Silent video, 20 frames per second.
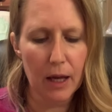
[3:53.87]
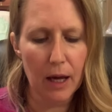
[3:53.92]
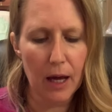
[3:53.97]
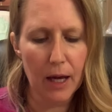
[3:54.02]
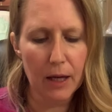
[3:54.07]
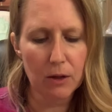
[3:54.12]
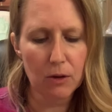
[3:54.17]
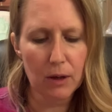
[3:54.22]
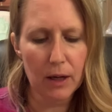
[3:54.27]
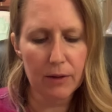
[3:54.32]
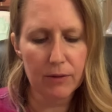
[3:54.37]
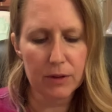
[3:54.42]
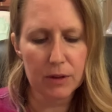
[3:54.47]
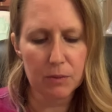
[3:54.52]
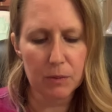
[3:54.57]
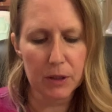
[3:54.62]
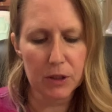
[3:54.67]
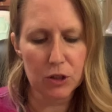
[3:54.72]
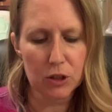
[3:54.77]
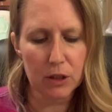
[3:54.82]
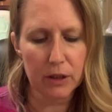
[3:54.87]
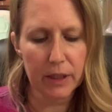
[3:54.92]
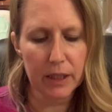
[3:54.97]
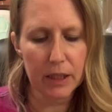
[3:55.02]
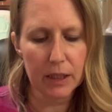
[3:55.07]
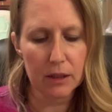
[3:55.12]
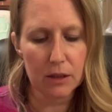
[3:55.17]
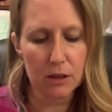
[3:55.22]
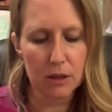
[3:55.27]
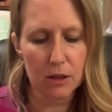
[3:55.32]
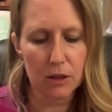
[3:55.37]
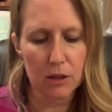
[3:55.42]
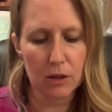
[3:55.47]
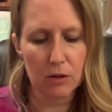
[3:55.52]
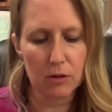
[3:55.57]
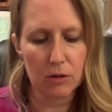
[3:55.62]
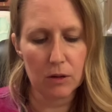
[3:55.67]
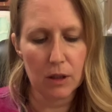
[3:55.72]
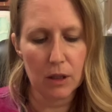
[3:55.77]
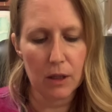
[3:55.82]
I don't have as much cleaning to
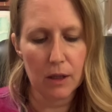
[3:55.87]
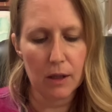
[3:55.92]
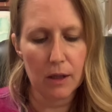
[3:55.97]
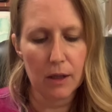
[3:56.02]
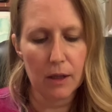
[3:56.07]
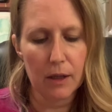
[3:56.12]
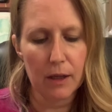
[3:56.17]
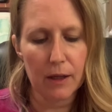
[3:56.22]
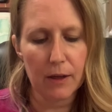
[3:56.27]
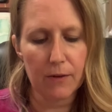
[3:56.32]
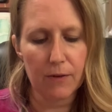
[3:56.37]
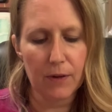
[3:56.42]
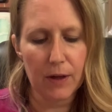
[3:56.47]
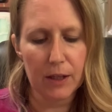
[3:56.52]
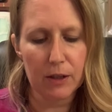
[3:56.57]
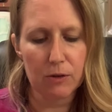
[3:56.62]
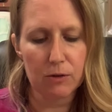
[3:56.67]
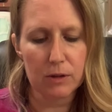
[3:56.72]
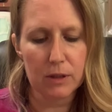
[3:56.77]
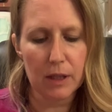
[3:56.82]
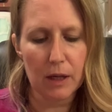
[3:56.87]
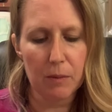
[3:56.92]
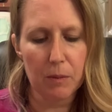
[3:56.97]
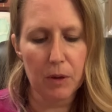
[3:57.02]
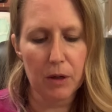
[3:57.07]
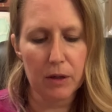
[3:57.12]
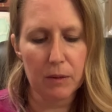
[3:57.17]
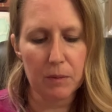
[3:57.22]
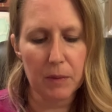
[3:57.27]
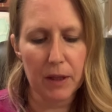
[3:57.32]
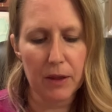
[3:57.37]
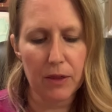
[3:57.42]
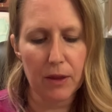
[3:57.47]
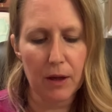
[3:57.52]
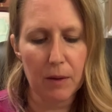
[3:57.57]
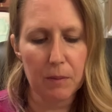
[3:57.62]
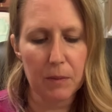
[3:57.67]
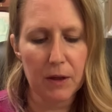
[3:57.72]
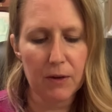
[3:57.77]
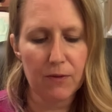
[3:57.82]
do if I use that part of my
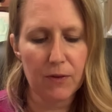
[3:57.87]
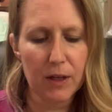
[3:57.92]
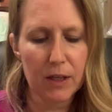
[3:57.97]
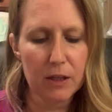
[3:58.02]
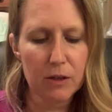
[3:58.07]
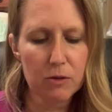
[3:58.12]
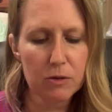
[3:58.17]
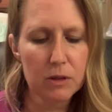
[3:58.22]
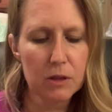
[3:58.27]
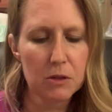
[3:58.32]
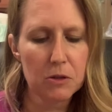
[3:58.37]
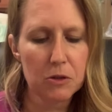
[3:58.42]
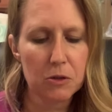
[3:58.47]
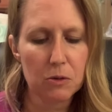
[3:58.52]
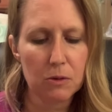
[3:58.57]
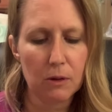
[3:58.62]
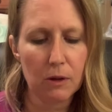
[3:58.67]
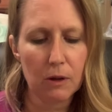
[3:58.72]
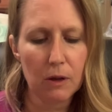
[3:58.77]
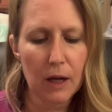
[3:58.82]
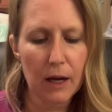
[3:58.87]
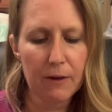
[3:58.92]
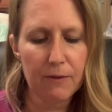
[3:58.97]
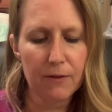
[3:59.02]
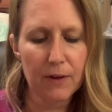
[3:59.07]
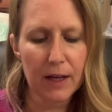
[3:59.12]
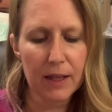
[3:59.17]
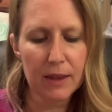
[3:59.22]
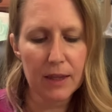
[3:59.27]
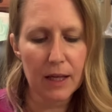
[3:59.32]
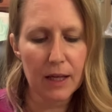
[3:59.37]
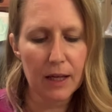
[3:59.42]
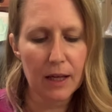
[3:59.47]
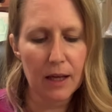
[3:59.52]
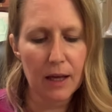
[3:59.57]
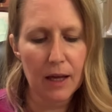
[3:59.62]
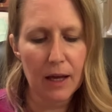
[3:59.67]
thumb. If I use a tool, I find that